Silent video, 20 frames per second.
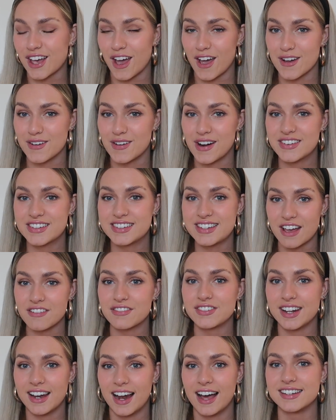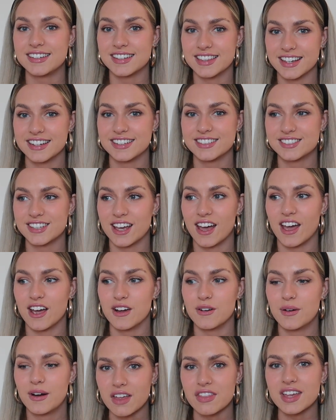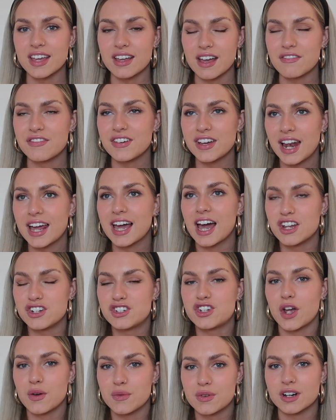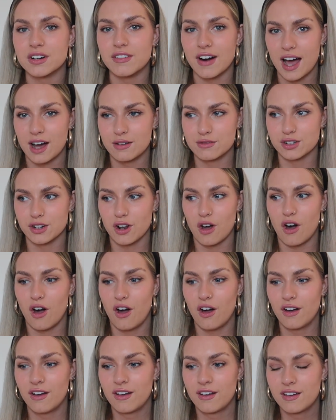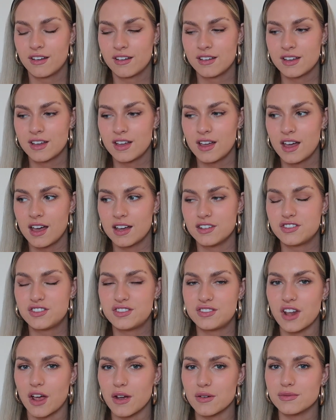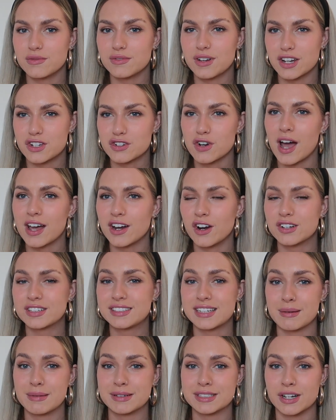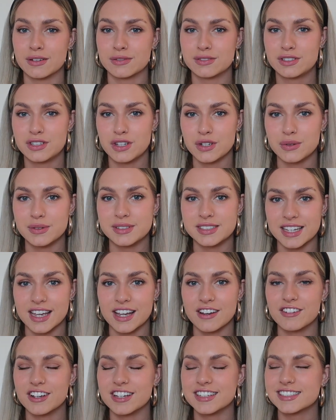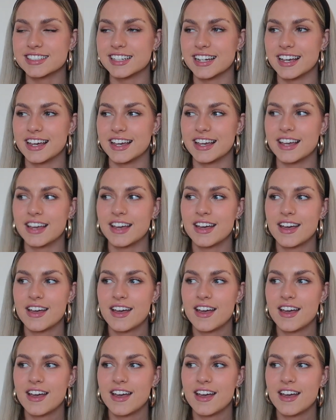I'd definitely like to think so. I feel like I joke around a lot. I try not to take myself too seriously.